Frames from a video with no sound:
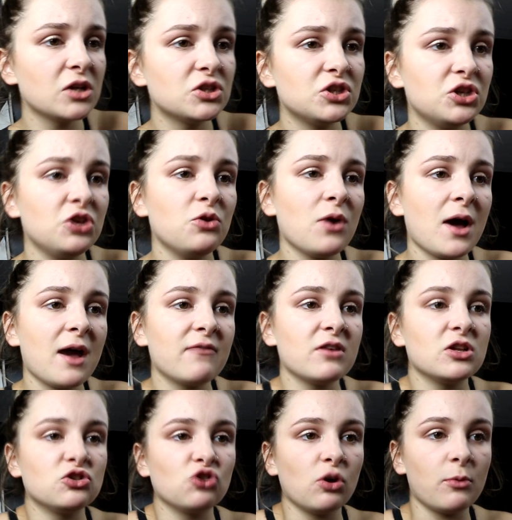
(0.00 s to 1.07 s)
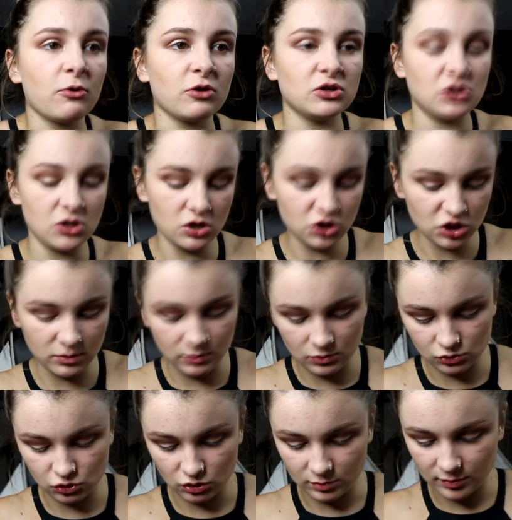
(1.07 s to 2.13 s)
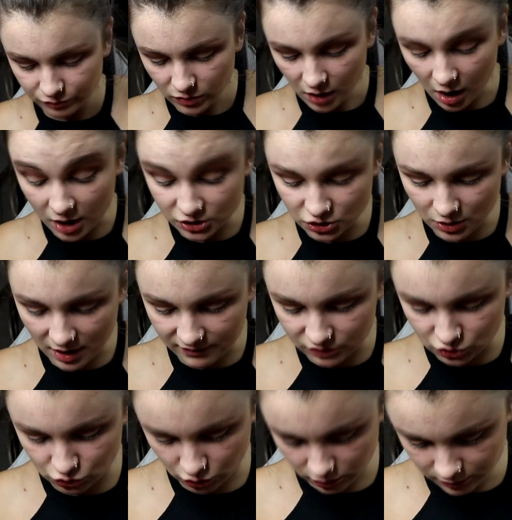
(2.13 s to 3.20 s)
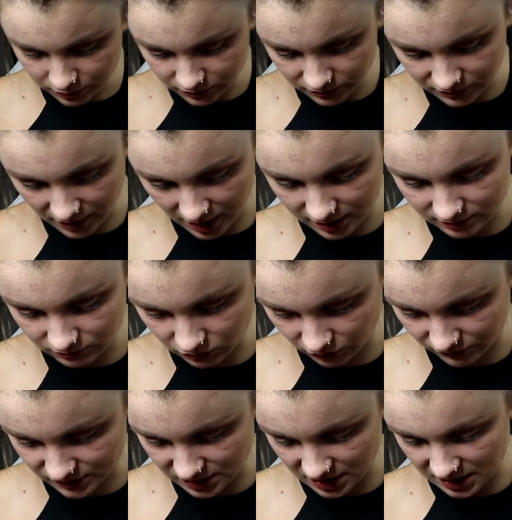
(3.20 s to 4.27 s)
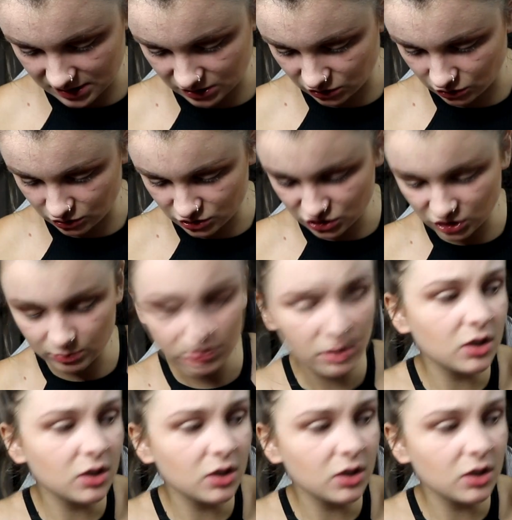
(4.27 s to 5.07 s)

Do you have a job, or is YouTube your job? I do have a job that obviously isn't YouTube,